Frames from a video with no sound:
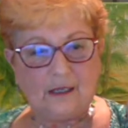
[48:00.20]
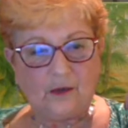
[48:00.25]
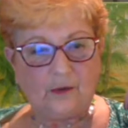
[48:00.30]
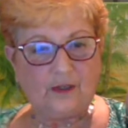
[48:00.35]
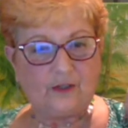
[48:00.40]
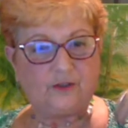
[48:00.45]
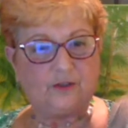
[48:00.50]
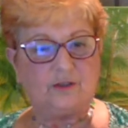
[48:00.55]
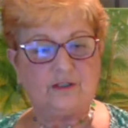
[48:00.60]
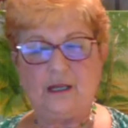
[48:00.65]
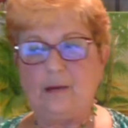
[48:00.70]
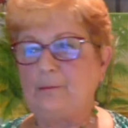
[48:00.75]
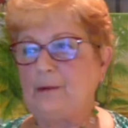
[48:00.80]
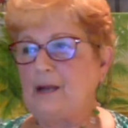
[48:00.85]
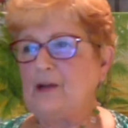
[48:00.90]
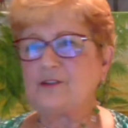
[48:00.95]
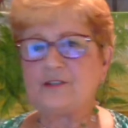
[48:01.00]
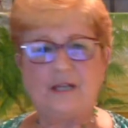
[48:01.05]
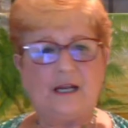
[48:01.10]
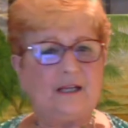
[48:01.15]
questions on
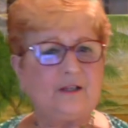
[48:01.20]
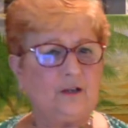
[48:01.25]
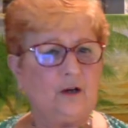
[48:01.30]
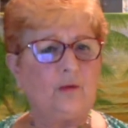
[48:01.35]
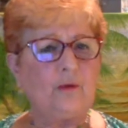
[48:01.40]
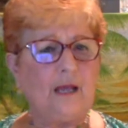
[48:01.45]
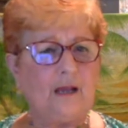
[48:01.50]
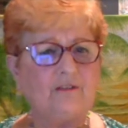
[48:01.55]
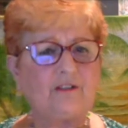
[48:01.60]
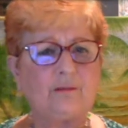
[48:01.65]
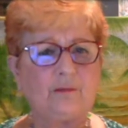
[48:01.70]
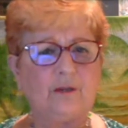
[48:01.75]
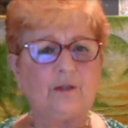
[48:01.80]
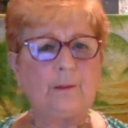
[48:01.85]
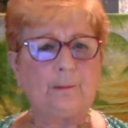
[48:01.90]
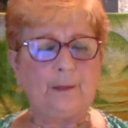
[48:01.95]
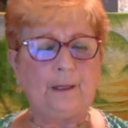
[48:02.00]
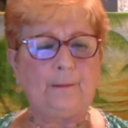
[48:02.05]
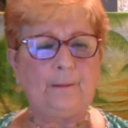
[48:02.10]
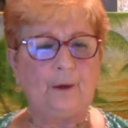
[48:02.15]
Byers. And I know we have some other
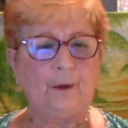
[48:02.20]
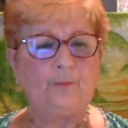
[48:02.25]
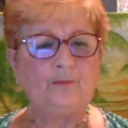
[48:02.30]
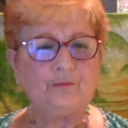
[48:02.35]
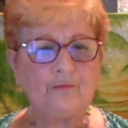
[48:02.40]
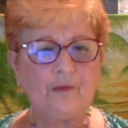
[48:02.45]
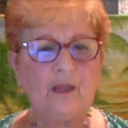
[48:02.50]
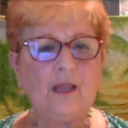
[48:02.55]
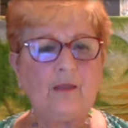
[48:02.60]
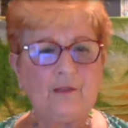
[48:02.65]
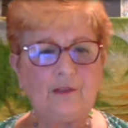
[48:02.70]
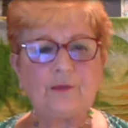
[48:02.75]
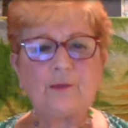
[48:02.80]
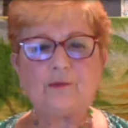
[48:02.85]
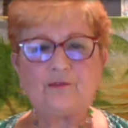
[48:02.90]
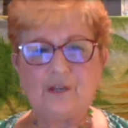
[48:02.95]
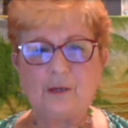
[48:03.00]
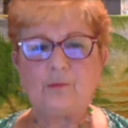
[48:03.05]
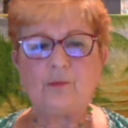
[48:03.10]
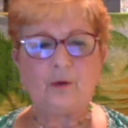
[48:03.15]
people in the
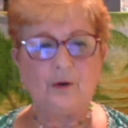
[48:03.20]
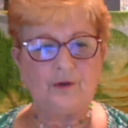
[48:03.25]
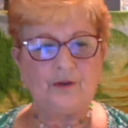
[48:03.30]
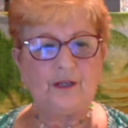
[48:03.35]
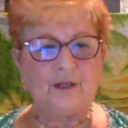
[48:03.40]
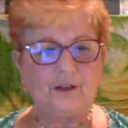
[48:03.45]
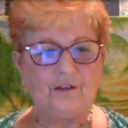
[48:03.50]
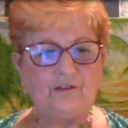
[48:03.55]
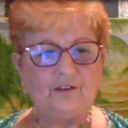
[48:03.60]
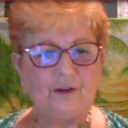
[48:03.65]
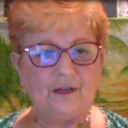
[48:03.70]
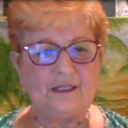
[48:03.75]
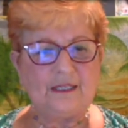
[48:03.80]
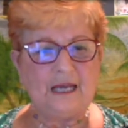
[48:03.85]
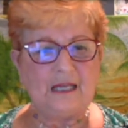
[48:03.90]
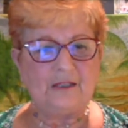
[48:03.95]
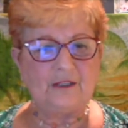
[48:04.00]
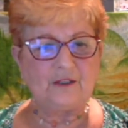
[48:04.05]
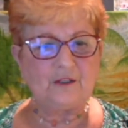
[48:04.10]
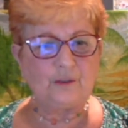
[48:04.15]
thrifting board that are very
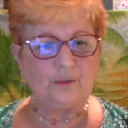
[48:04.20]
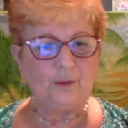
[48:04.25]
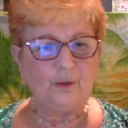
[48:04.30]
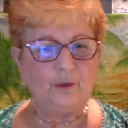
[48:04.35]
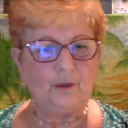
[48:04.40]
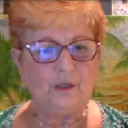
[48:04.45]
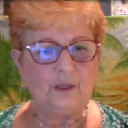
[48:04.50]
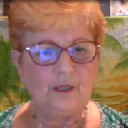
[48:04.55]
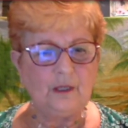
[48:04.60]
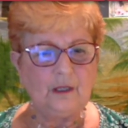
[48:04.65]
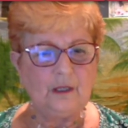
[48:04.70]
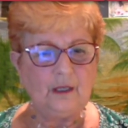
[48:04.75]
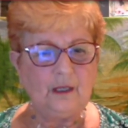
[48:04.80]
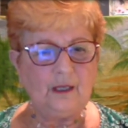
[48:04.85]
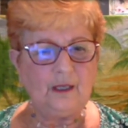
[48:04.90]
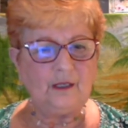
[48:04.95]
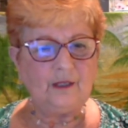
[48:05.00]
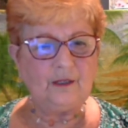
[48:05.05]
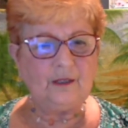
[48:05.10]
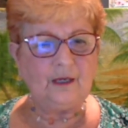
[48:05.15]
knowledgeable
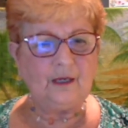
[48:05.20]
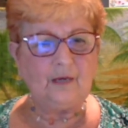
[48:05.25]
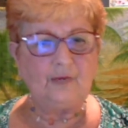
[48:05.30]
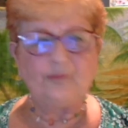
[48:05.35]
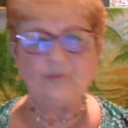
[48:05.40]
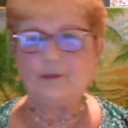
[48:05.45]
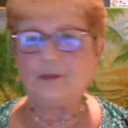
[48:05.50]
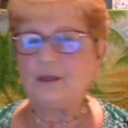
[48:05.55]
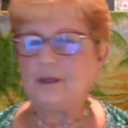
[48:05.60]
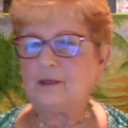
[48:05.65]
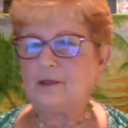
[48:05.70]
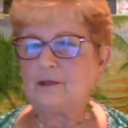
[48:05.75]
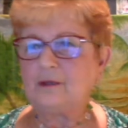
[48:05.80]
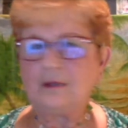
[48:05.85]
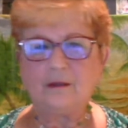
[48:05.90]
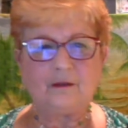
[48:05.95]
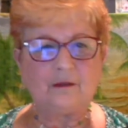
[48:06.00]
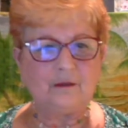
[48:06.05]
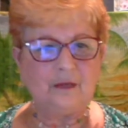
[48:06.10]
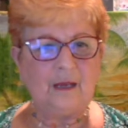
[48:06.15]
in um, in,
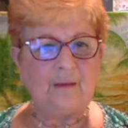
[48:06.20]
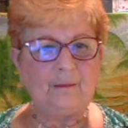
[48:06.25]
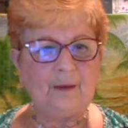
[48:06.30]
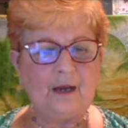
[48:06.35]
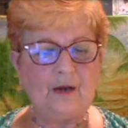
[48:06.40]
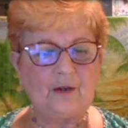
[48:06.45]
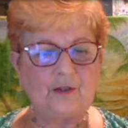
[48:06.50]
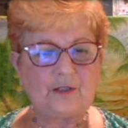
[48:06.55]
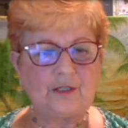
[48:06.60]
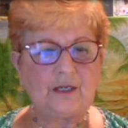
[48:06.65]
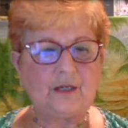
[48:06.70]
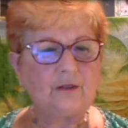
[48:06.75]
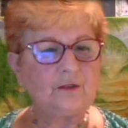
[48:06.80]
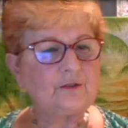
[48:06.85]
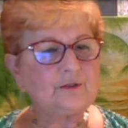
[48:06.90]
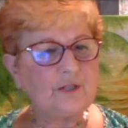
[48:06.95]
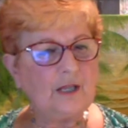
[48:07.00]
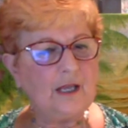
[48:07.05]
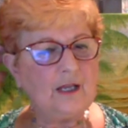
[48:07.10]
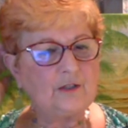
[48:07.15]
in in Byers
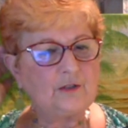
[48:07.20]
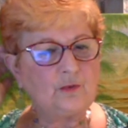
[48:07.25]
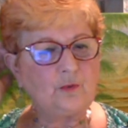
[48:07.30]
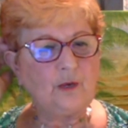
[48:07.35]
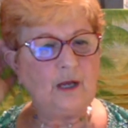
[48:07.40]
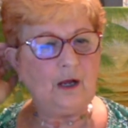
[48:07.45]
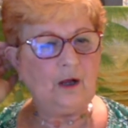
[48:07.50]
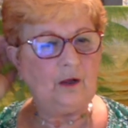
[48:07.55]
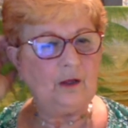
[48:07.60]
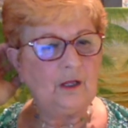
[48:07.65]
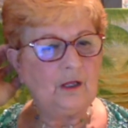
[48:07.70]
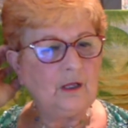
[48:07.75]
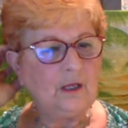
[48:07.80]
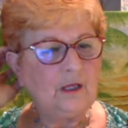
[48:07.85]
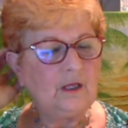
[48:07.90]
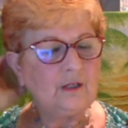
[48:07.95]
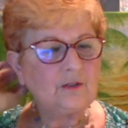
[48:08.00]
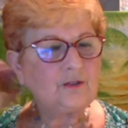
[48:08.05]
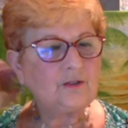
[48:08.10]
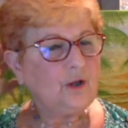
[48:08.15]
carolers as well.
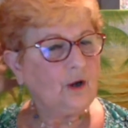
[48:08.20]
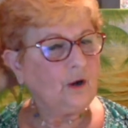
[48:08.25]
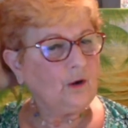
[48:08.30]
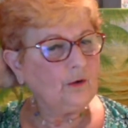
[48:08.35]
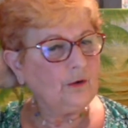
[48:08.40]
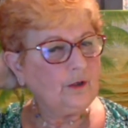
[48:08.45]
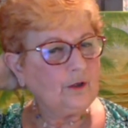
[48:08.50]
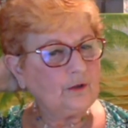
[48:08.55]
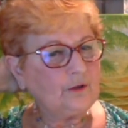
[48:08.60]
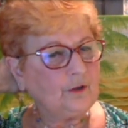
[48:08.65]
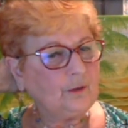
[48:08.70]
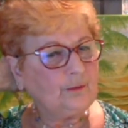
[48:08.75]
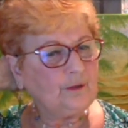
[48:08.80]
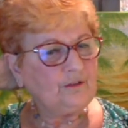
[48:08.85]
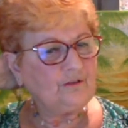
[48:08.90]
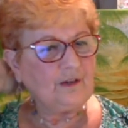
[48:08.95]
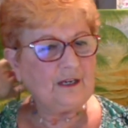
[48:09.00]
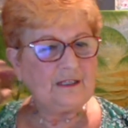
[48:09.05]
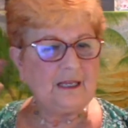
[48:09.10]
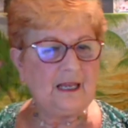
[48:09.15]
So you know, don't be
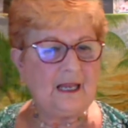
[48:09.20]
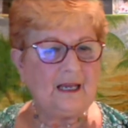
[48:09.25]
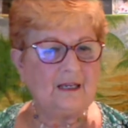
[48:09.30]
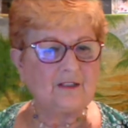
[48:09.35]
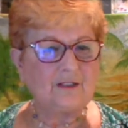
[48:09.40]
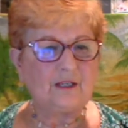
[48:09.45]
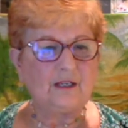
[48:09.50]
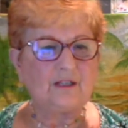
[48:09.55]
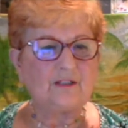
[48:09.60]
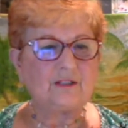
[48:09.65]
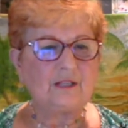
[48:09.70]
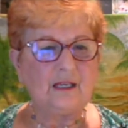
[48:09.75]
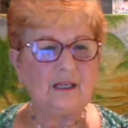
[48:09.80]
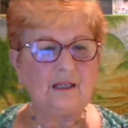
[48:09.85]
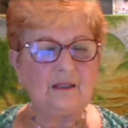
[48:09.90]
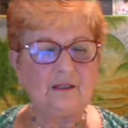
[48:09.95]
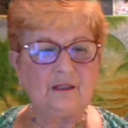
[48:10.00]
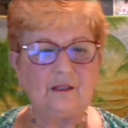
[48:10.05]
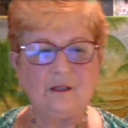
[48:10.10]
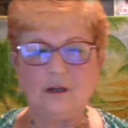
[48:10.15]
afraid to ask us,
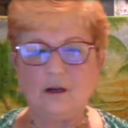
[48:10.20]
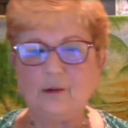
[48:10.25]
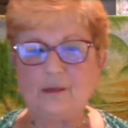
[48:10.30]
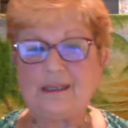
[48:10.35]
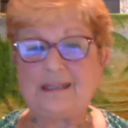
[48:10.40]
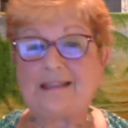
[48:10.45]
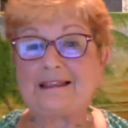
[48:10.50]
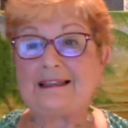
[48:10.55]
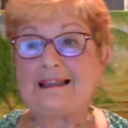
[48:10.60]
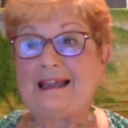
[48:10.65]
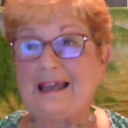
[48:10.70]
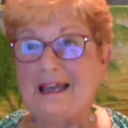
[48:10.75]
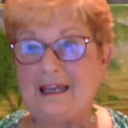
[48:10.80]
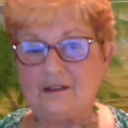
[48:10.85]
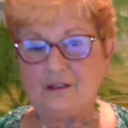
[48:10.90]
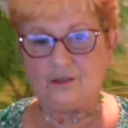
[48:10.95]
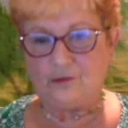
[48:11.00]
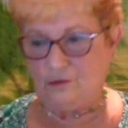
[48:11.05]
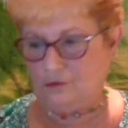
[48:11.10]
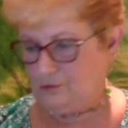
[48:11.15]
and you know, I'll be glad
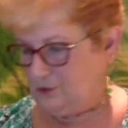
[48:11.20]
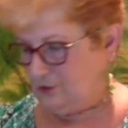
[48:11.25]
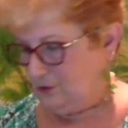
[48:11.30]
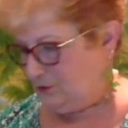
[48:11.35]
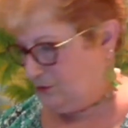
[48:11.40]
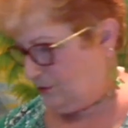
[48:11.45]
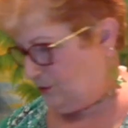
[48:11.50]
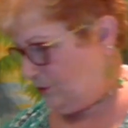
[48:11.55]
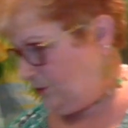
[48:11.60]
to you know go